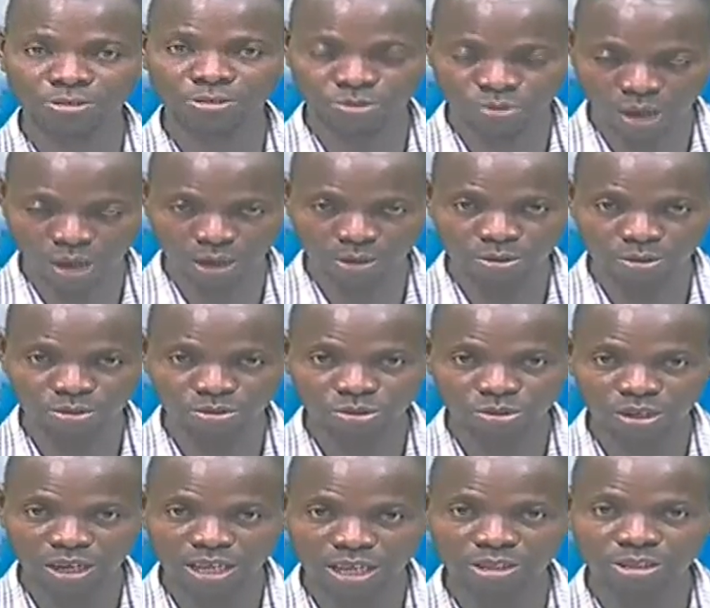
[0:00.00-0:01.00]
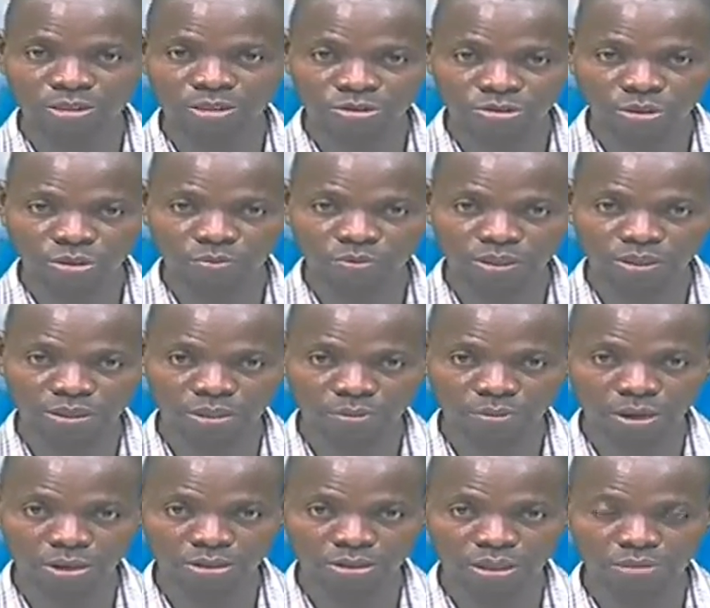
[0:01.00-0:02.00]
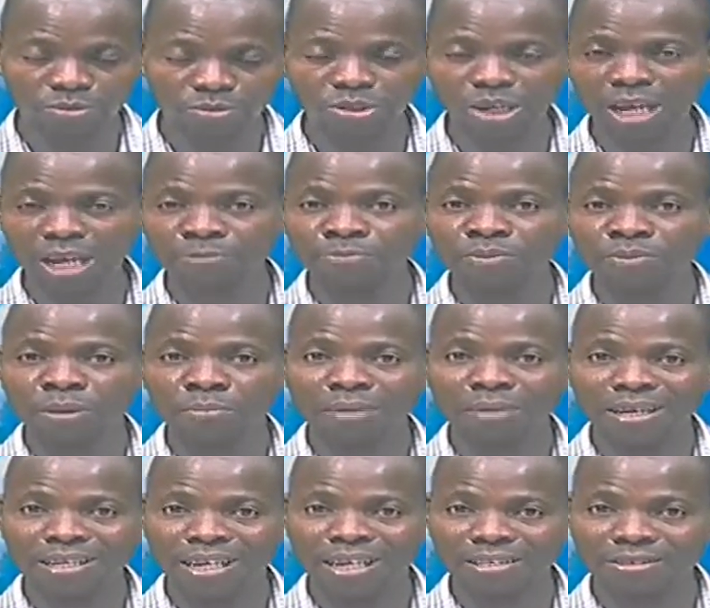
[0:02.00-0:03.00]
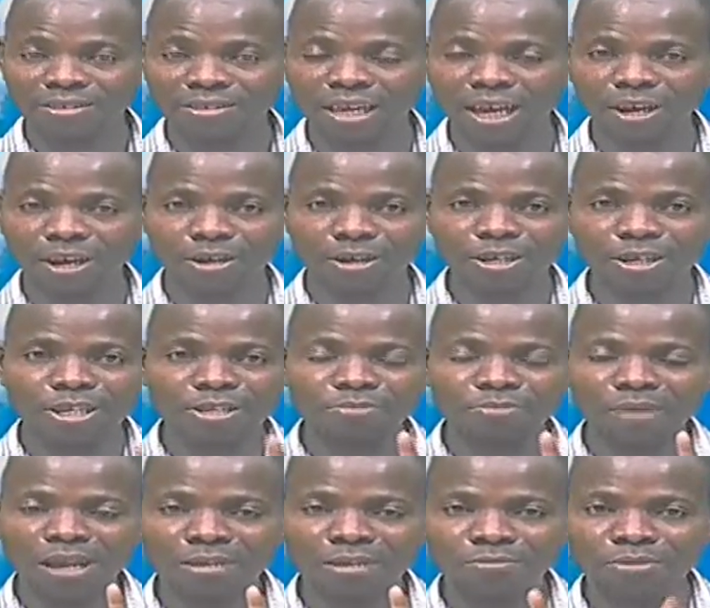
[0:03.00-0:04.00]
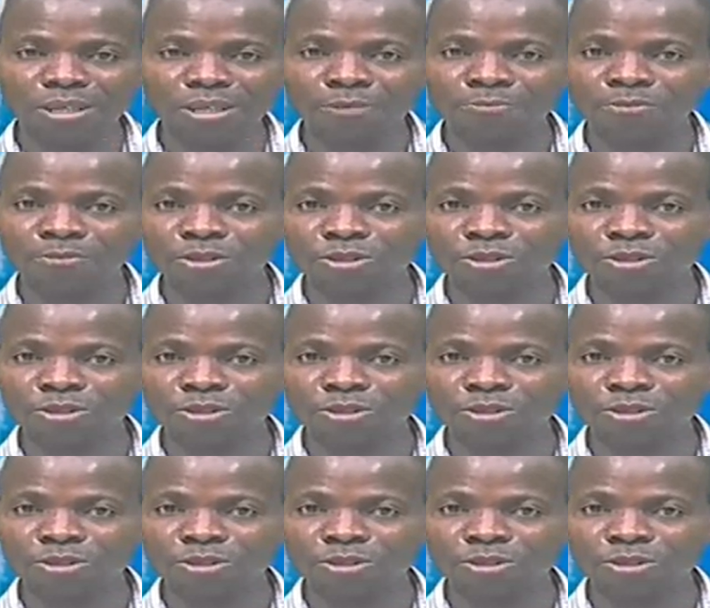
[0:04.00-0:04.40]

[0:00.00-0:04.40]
you are going to learn some things about him, so that by next year it might be